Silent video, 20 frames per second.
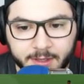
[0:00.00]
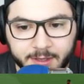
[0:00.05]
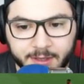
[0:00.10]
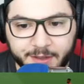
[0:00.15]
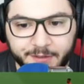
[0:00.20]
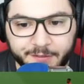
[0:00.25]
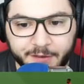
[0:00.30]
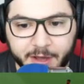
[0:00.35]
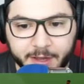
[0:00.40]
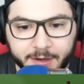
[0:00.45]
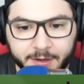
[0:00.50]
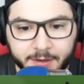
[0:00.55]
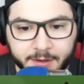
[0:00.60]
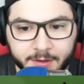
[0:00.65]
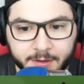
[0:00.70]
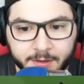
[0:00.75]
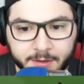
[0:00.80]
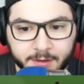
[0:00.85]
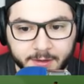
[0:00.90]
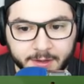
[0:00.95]
Ivan.
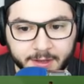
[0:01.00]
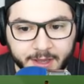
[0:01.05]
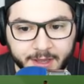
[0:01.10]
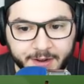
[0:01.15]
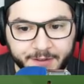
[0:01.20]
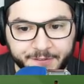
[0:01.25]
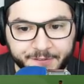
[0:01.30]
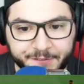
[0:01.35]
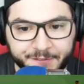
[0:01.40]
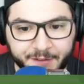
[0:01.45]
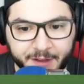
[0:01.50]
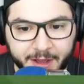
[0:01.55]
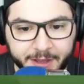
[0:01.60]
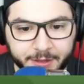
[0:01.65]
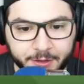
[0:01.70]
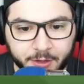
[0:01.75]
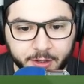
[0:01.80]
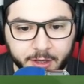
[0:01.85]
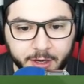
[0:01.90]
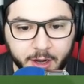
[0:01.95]
Can he
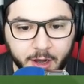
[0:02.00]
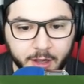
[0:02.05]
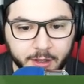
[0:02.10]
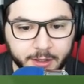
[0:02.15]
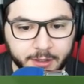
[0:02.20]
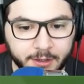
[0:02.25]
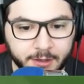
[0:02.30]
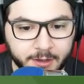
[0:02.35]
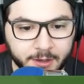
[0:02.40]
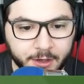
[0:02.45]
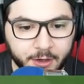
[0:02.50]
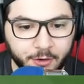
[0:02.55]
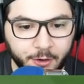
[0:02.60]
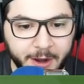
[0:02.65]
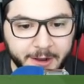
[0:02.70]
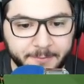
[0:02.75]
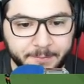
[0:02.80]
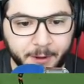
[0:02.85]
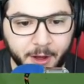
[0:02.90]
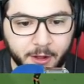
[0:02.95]
find Erling Haaland?
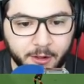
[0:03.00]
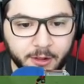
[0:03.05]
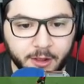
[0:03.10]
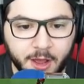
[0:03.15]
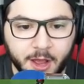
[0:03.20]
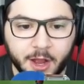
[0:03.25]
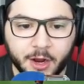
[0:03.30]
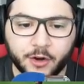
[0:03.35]
Great ball.